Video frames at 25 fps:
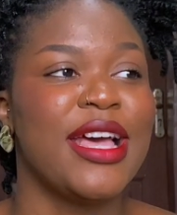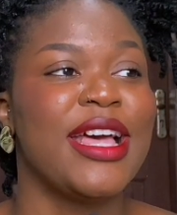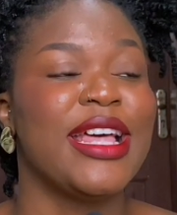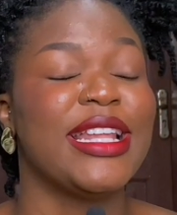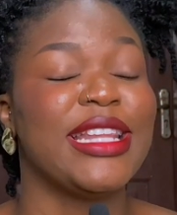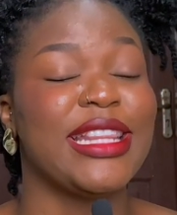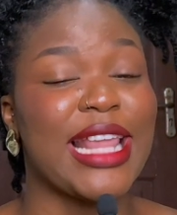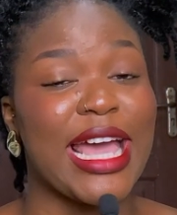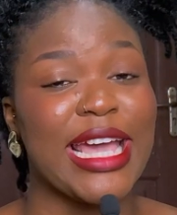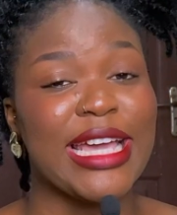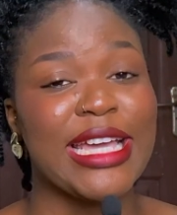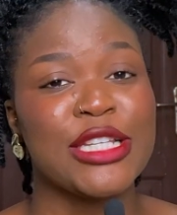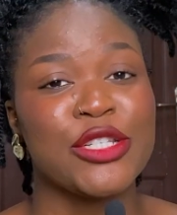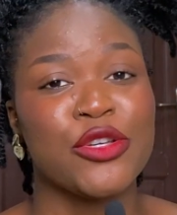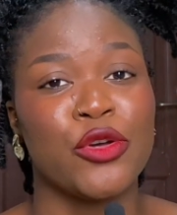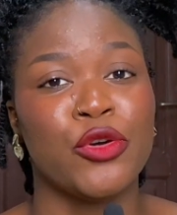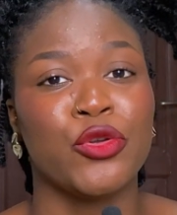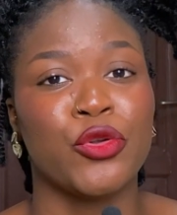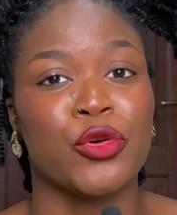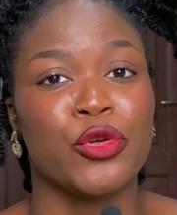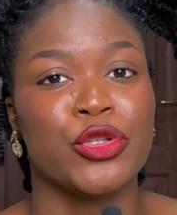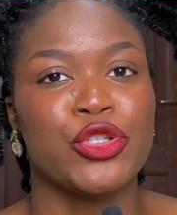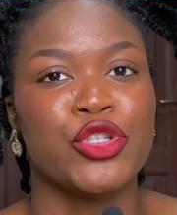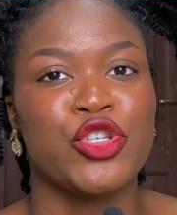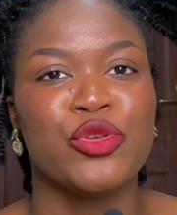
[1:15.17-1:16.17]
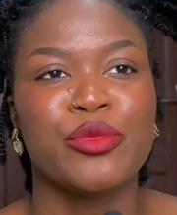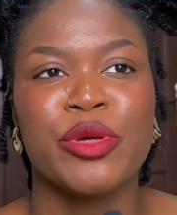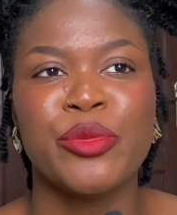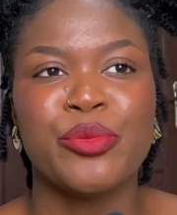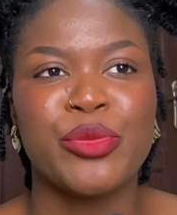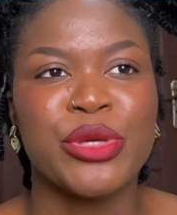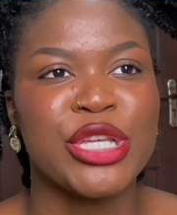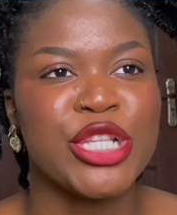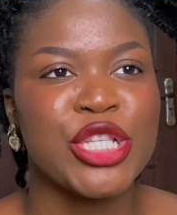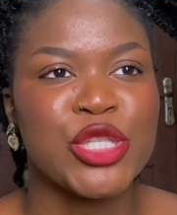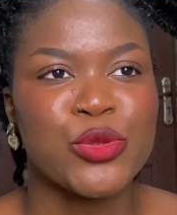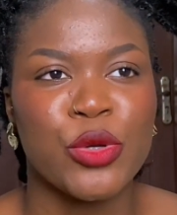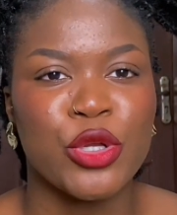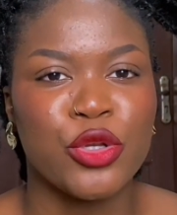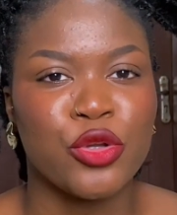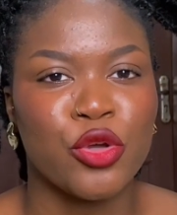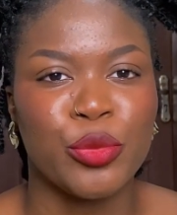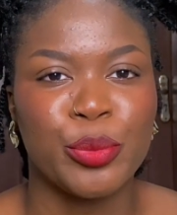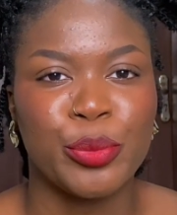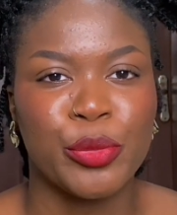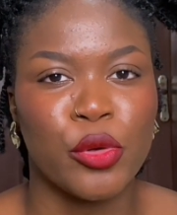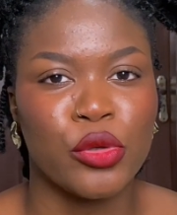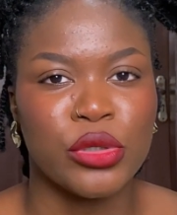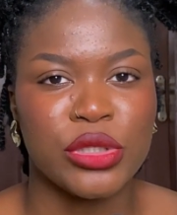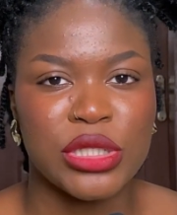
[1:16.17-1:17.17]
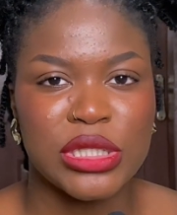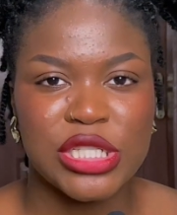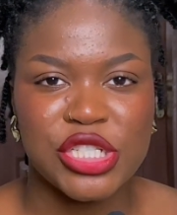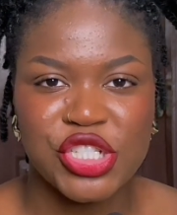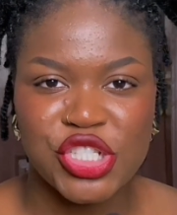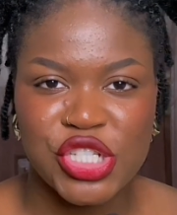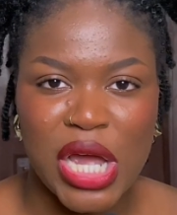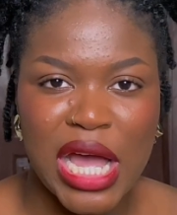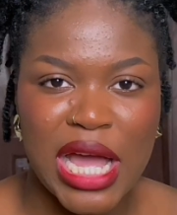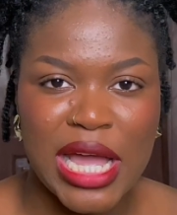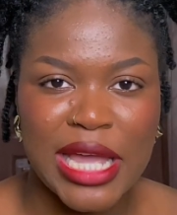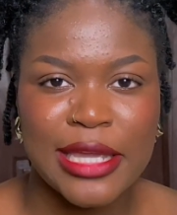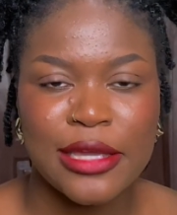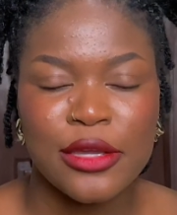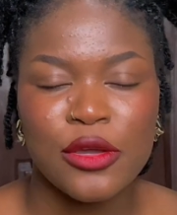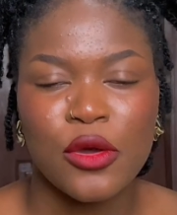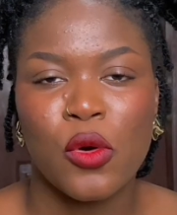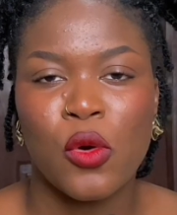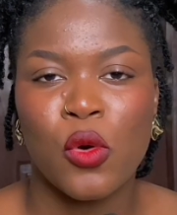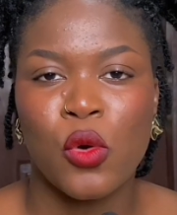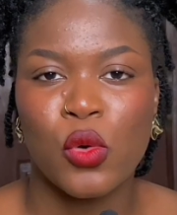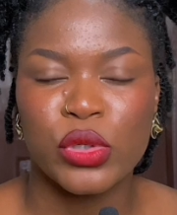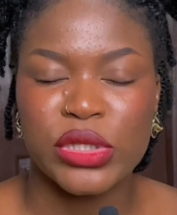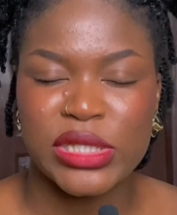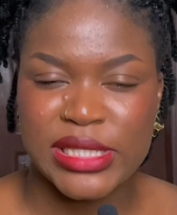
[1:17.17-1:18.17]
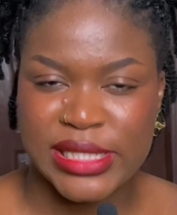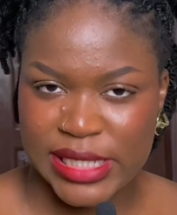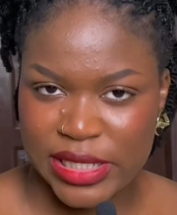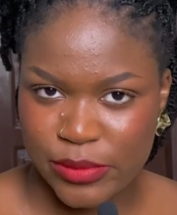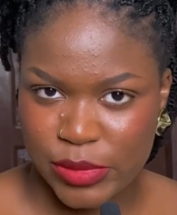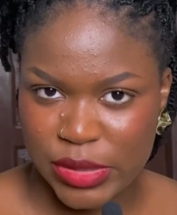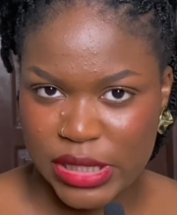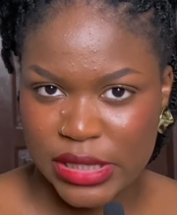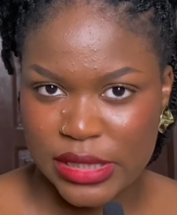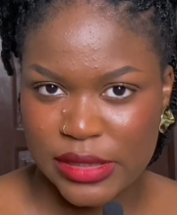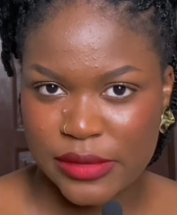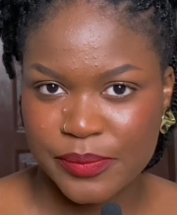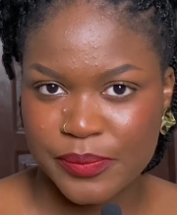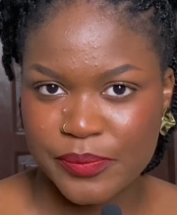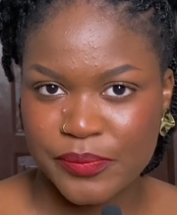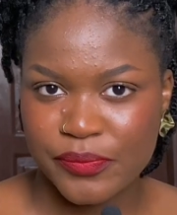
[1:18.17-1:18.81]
Like it or not, human beings were not born shy or timid.